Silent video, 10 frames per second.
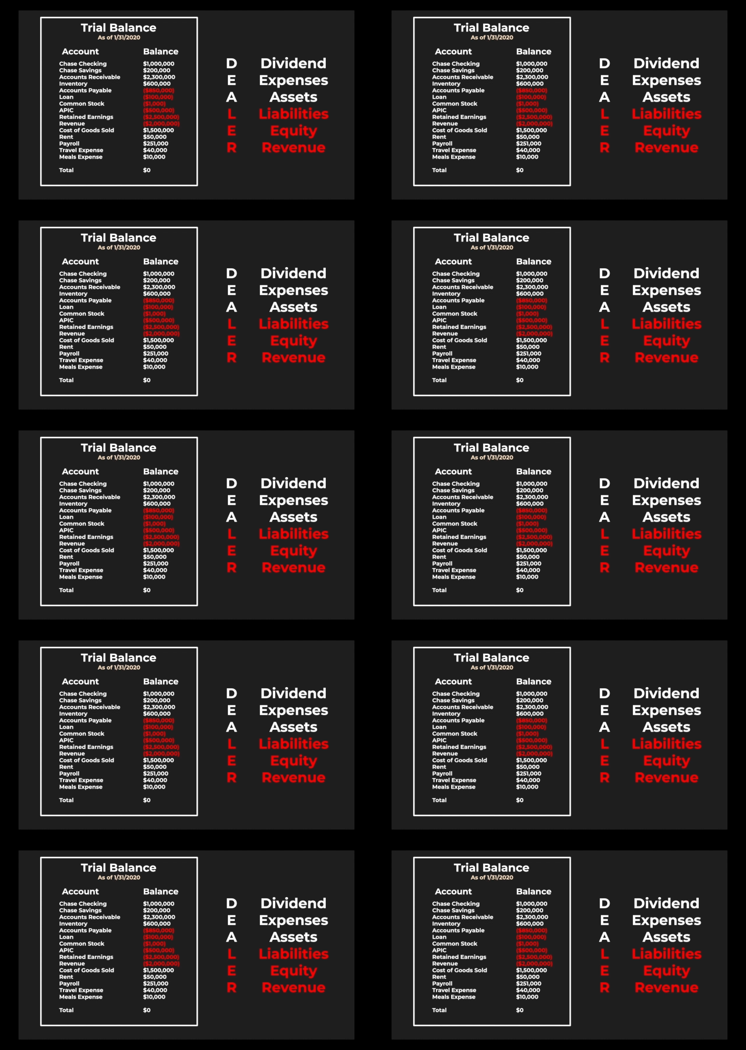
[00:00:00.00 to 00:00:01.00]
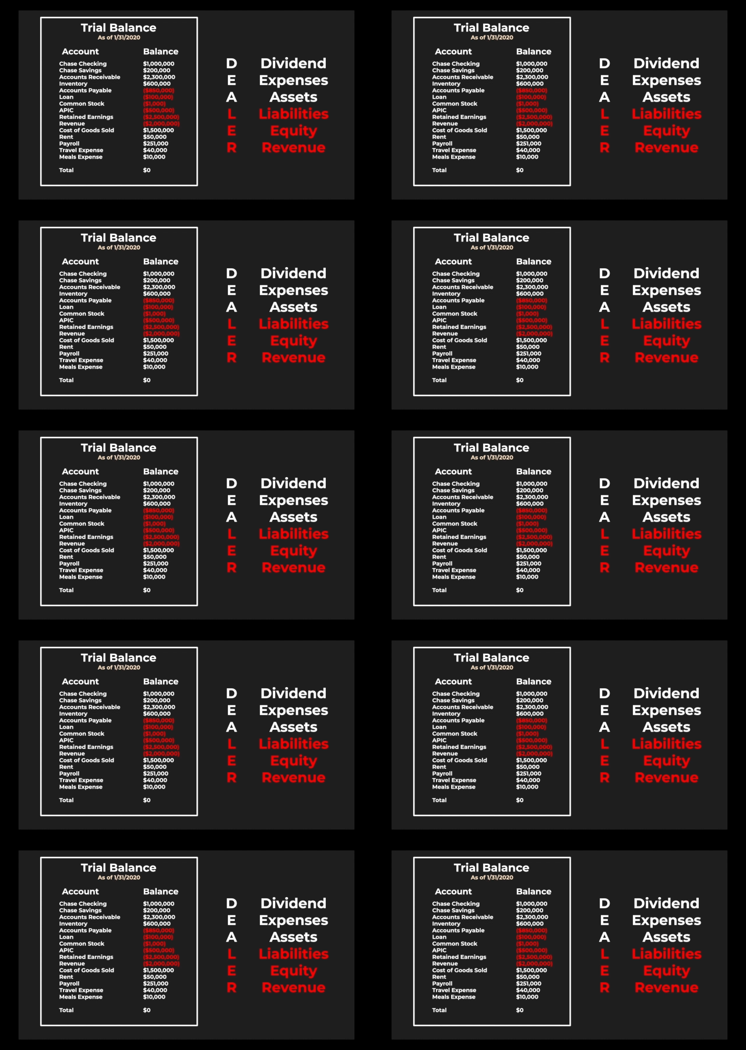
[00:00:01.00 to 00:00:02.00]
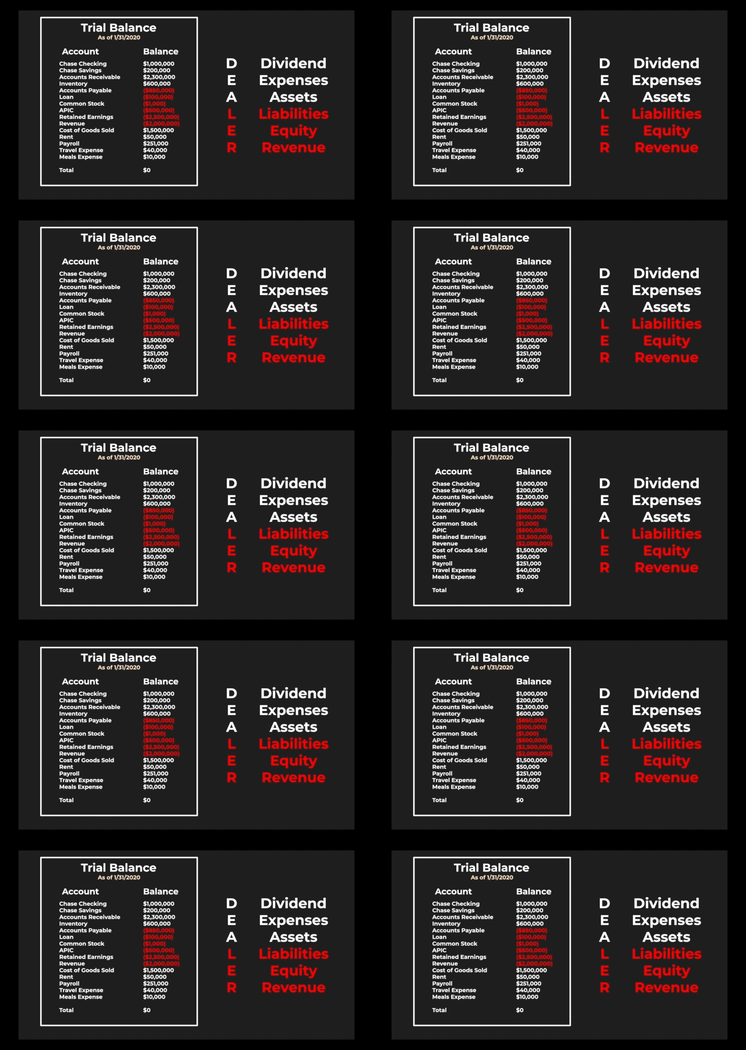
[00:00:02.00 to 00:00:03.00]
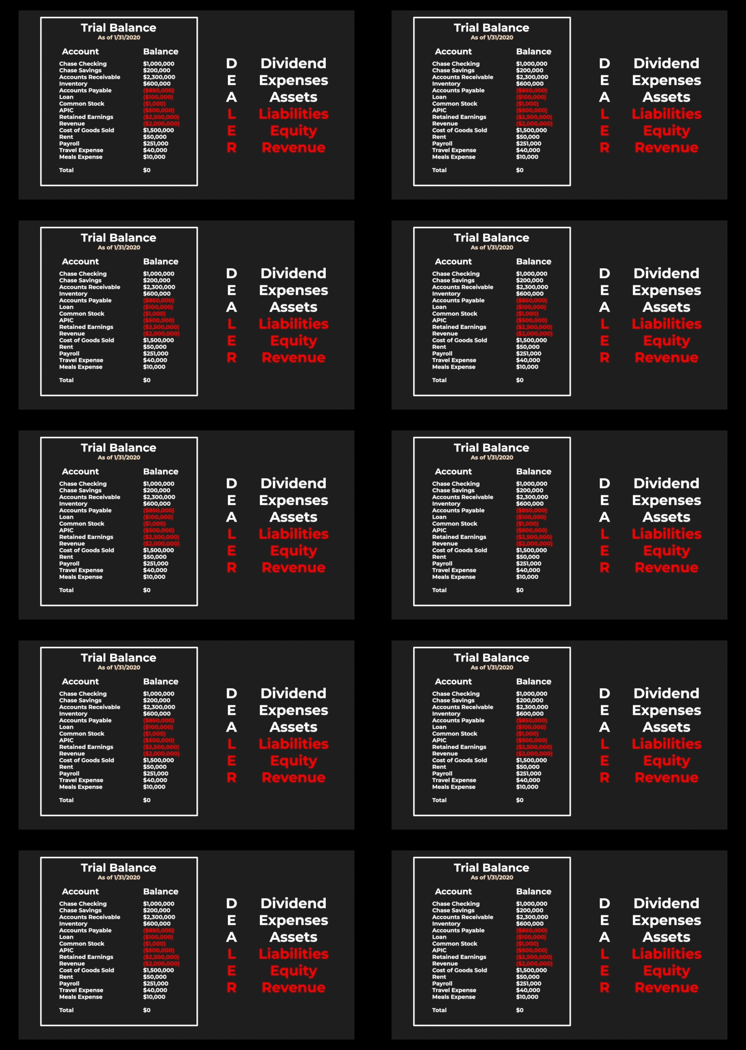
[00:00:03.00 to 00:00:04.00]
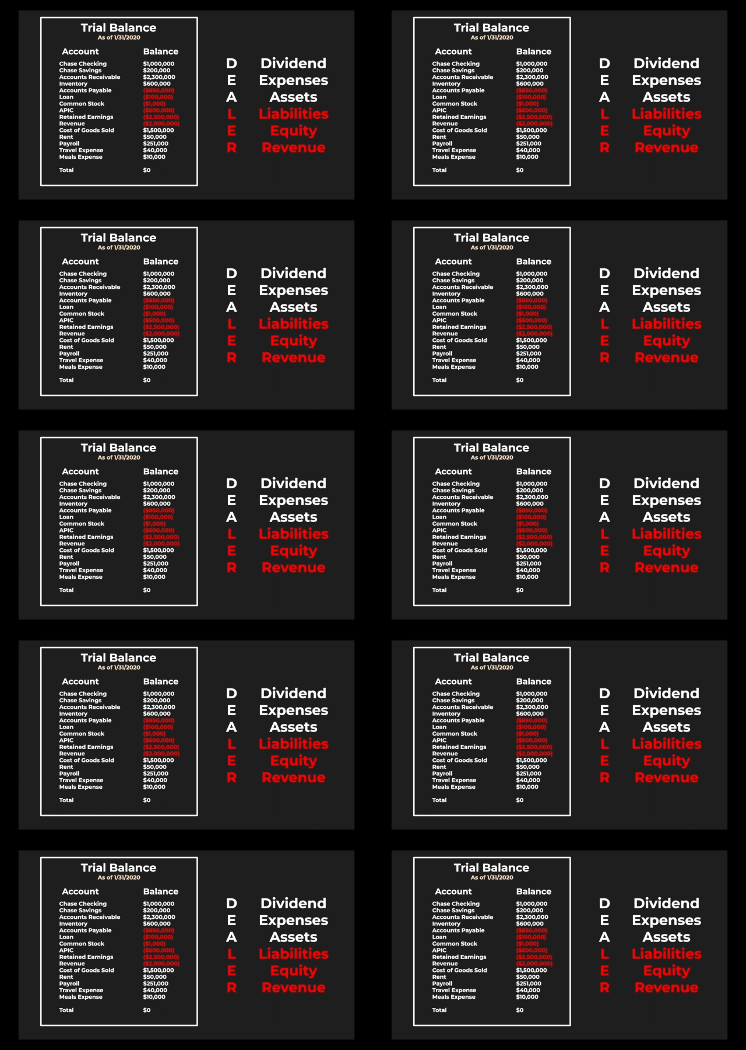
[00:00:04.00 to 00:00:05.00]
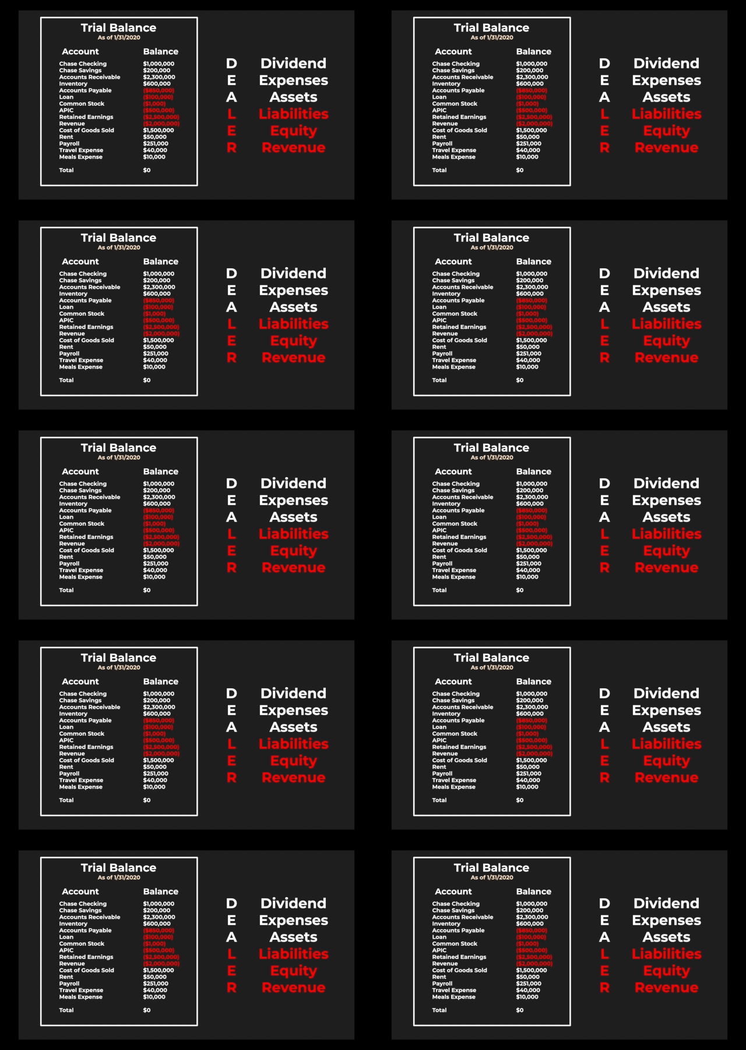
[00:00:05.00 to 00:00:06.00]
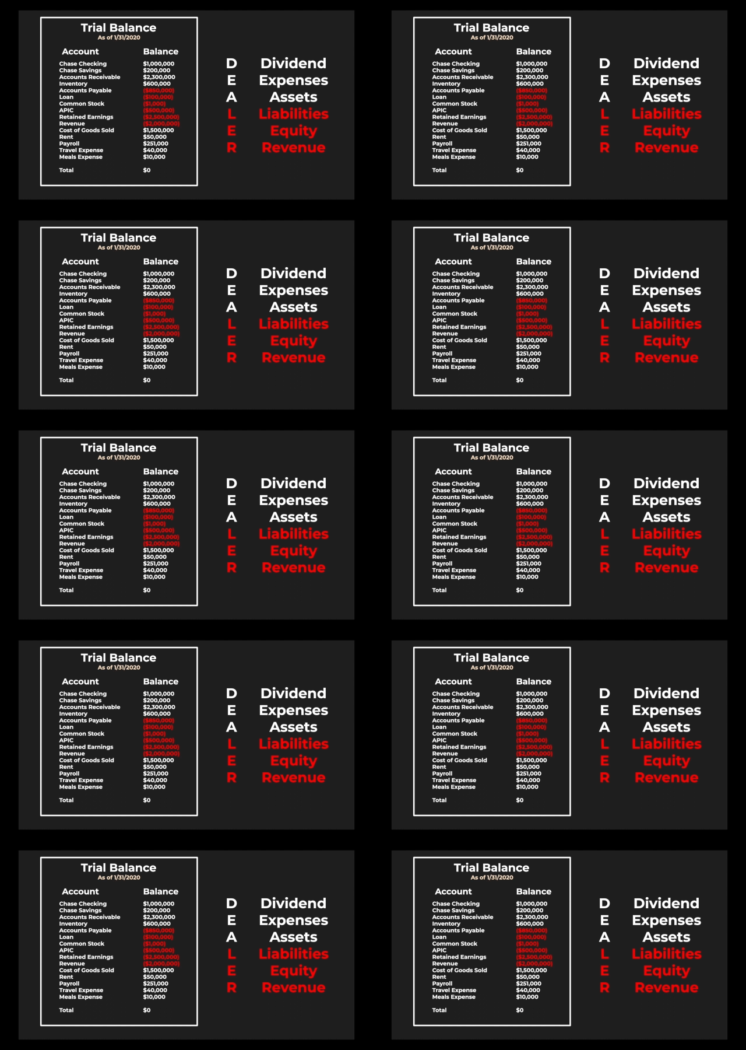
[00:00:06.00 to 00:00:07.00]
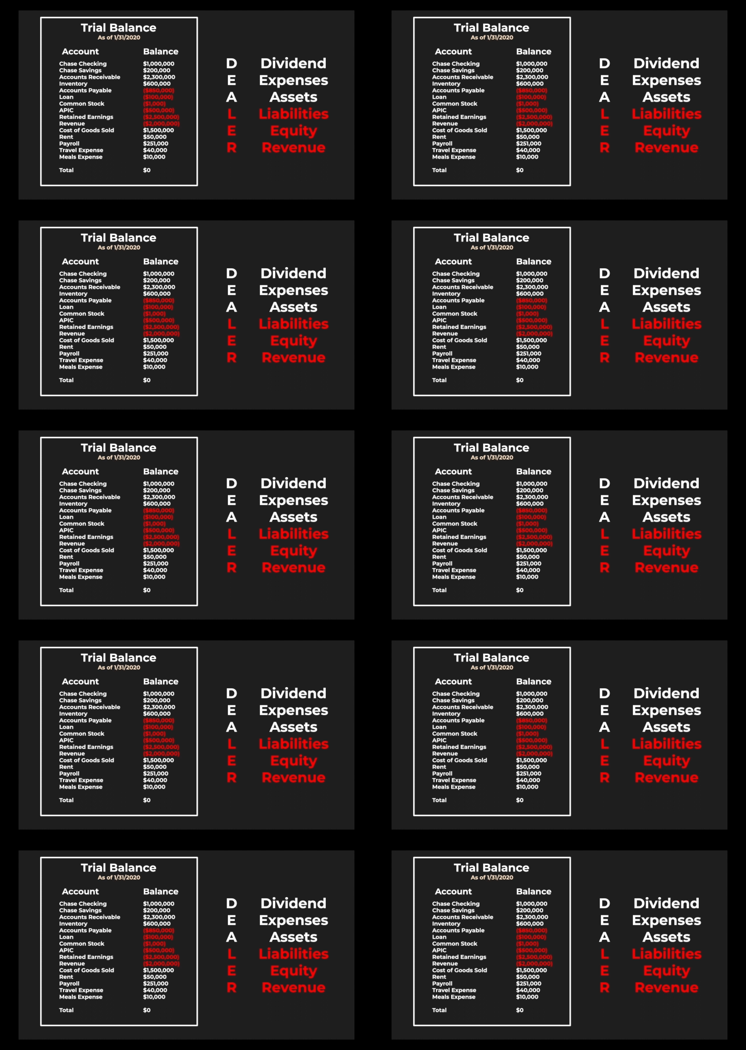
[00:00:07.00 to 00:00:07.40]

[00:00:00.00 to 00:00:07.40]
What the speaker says: [unreadable: no face in view]